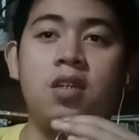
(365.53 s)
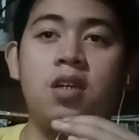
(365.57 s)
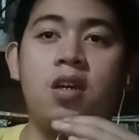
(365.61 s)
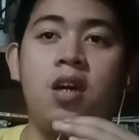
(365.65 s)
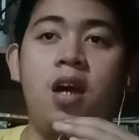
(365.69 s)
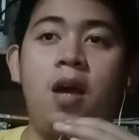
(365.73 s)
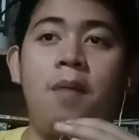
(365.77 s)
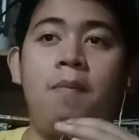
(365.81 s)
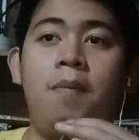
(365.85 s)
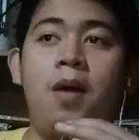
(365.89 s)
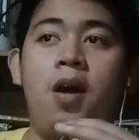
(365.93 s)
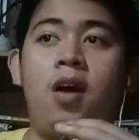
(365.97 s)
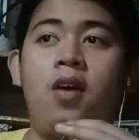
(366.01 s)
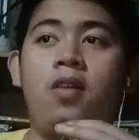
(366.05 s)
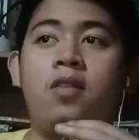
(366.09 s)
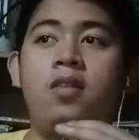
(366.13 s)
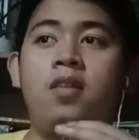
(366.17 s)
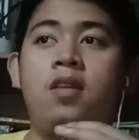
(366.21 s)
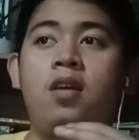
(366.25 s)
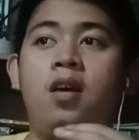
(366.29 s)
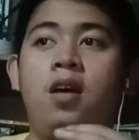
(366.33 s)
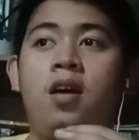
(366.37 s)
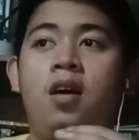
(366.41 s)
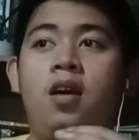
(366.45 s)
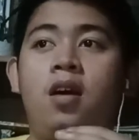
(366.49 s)
possible
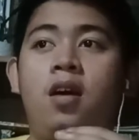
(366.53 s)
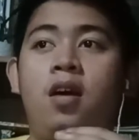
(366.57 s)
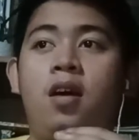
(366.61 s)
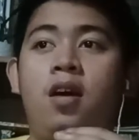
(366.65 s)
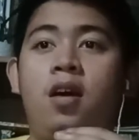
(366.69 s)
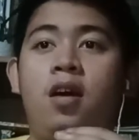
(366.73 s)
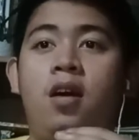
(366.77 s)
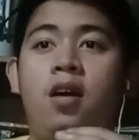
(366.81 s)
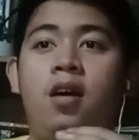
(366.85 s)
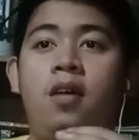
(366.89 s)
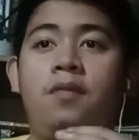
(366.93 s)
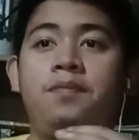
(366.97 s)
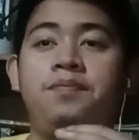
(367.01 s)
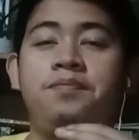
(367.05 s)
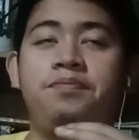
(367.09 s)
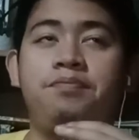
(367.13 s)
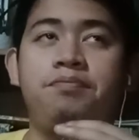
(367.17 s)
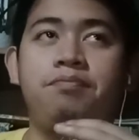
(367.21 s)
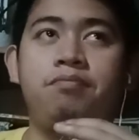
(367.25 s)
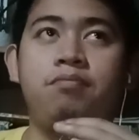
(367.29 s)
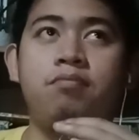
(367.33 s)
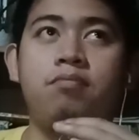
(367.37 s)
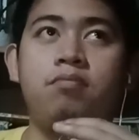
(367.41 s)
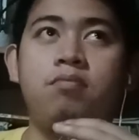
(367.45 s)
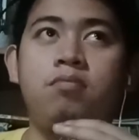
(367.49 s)
infections.
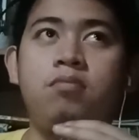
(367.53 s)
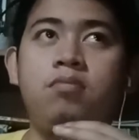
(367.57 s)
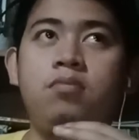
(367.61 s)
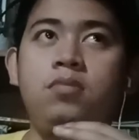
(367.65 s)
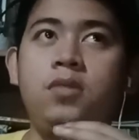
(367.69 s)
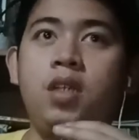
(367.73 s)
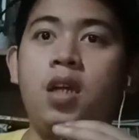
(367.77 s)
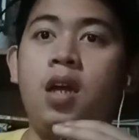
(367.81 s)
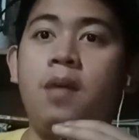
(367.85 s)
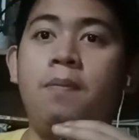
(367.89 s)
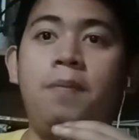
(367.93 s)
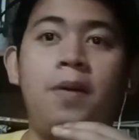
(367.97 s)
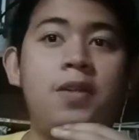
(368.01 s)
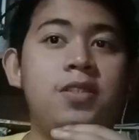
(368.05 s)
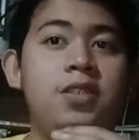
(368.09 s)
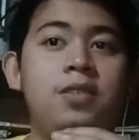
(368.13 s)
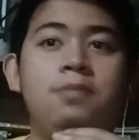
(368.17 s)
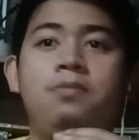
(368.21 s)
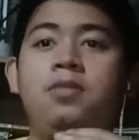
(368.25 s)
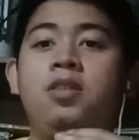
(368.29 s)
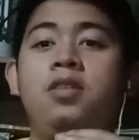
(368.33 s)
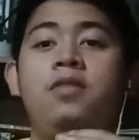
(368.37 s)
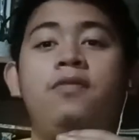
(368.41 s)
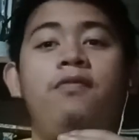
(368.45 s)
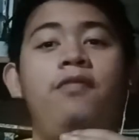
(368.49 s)
So
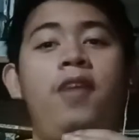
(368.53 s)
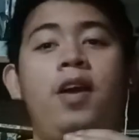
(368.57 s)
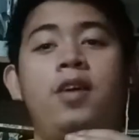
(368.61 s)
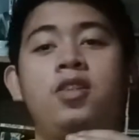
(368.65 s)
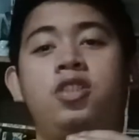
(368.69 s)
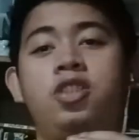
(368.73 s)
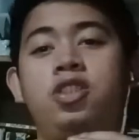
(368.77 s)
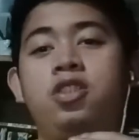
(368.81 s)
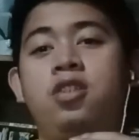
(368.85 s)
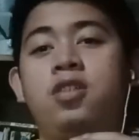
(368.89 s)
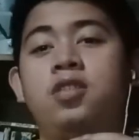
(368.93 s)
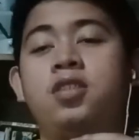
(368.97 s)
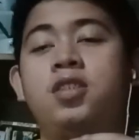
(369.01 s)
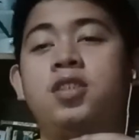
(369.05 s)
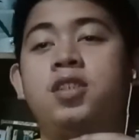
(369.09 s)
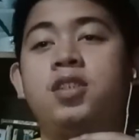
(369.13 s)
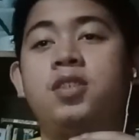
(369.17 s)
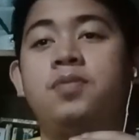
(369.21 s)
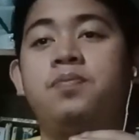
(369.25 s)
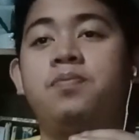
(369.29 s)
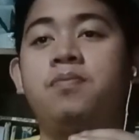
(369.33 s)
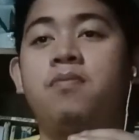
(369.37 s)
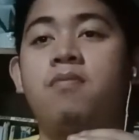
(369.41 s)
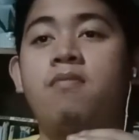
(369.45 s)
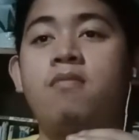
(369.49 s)
moving on,
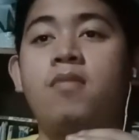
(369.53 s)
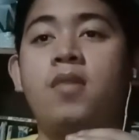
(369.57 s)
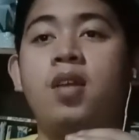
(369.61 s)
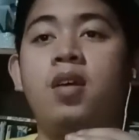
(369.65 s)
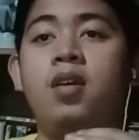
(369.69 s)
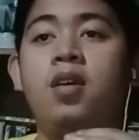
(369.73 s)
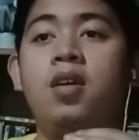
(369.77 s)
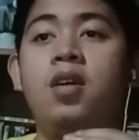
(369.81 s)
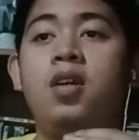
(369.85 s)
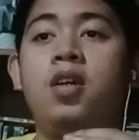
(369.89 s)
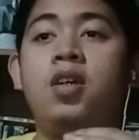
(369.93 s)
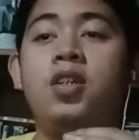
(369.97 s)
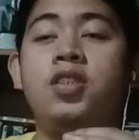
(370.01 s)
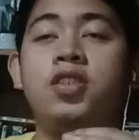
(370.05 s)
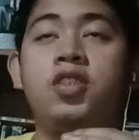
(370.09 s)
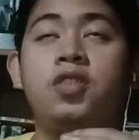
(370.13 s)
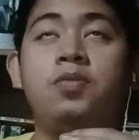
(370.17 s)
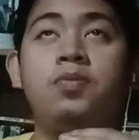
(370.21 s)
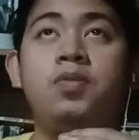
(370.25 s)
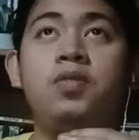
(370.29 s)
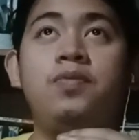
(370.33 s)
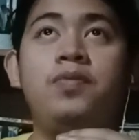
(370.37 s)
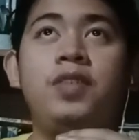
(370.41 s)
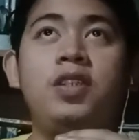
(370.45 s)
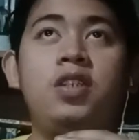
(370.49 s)
there are
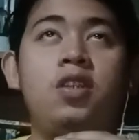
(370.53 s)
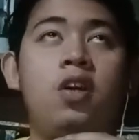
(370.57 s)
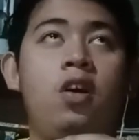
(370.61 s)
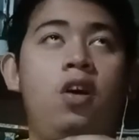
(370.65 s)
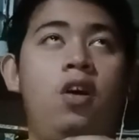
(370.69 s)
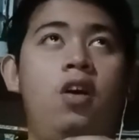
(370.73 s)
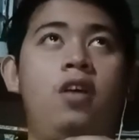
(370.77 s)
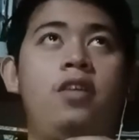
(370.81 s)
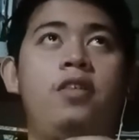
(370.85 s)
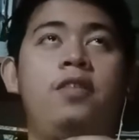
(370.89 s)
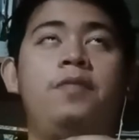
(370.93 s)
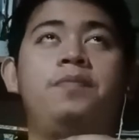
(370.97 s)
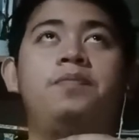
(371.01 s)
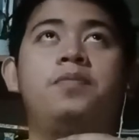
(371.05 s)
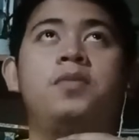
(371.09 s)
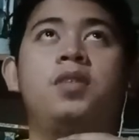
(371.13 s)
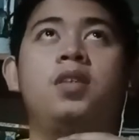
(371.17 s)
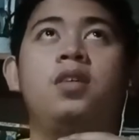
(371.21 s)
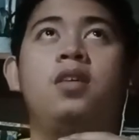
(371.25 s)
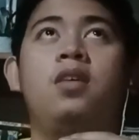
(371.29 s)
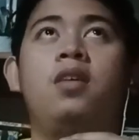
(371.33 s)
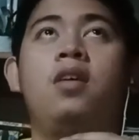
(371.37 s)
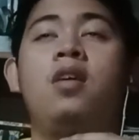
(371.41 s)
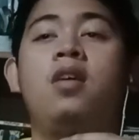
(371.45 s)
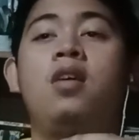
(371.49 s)
special
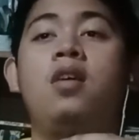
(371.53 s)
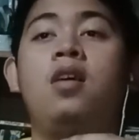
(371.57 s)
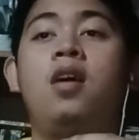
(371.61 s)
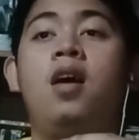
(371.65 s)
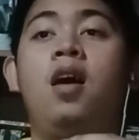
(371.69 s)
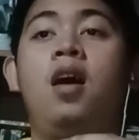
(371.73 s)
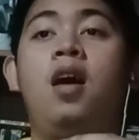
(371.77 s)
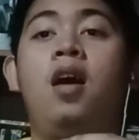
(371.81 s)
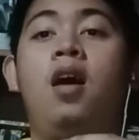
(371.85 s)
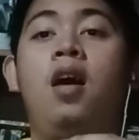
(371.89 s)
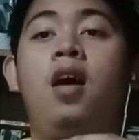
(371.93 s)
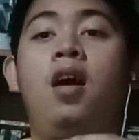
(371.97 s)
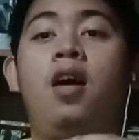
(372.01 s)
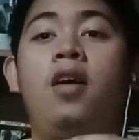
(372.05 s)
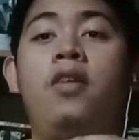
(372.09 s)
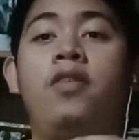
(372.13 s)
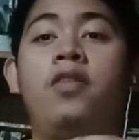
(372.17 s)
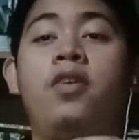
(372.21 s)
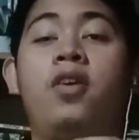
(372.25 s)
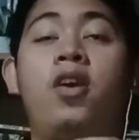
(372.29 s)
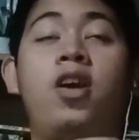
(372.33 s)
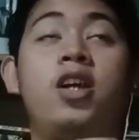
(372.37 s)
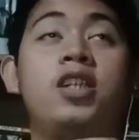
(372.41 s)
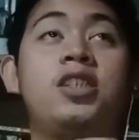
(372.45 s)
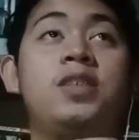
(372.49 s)
consideration
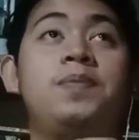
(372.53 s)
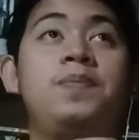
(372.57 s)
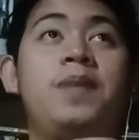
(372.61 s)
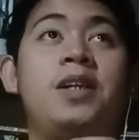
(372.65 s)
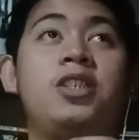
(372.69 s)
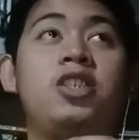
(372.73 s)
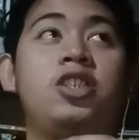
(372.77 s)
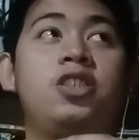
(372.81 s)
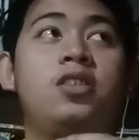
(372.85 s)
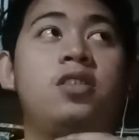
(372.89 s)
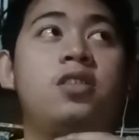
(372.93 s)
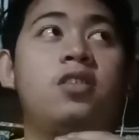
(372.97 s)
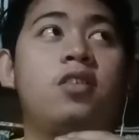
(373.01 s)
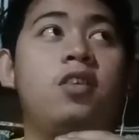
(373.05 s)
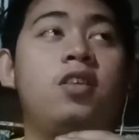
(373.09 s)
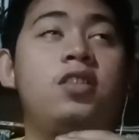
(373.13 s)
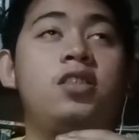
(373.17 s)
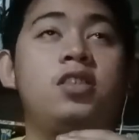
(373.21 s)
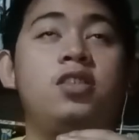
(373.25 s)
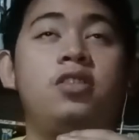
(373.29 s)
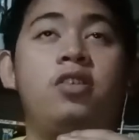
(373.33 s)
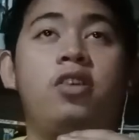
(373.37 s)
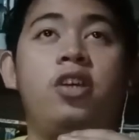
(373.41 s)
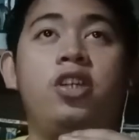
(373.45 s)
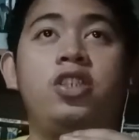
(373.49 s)
that
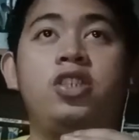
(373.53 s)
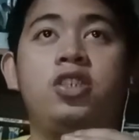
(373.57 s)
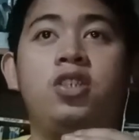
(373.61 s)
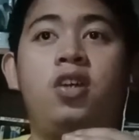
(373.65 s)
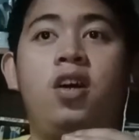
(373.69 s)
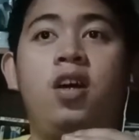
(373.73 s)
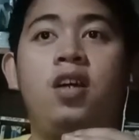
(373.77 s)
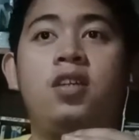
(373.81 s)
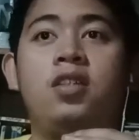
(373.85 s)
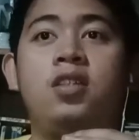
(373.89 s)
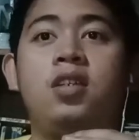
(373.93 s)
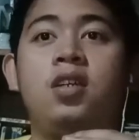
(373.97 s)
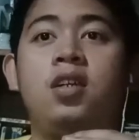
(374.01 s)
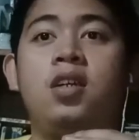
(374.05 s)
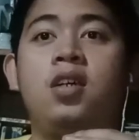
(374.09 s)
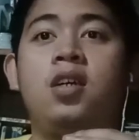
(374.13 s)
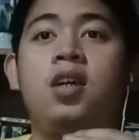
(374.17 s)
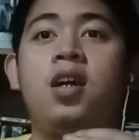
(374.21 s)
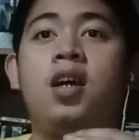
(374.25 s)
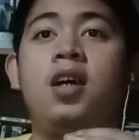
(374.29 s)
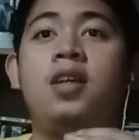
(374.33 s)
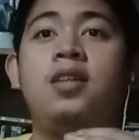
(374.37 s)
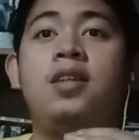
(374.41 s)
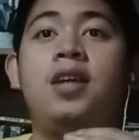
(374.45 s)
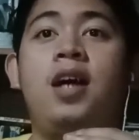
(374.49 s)
as
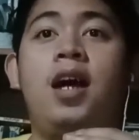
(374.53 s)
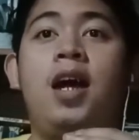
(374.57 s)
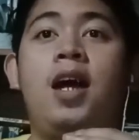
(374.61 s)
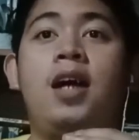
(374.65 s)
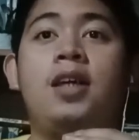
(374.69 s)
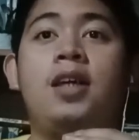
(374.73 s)
nurses